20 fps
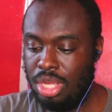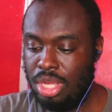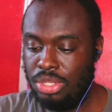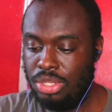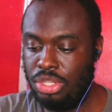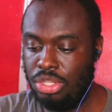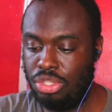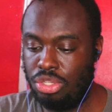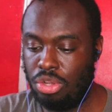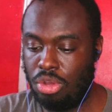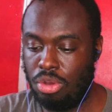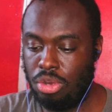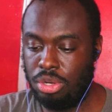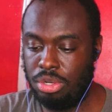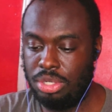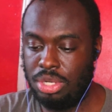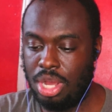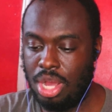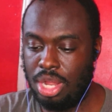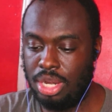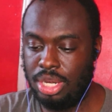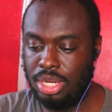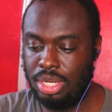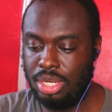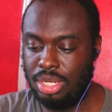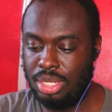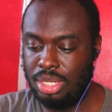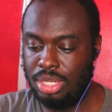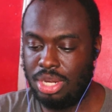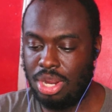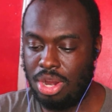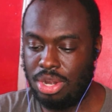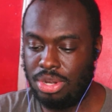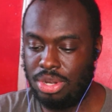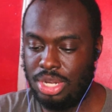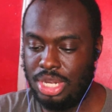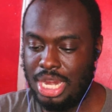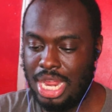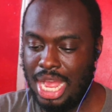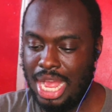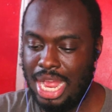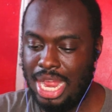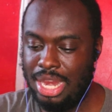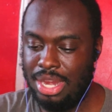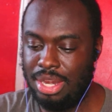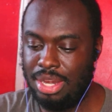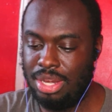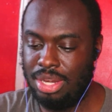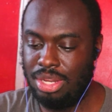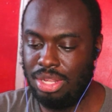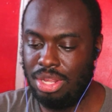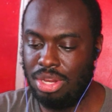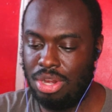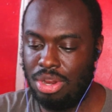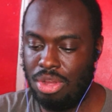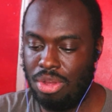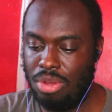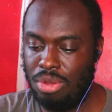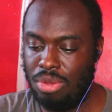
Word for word: she told her daughter daughter that, you know,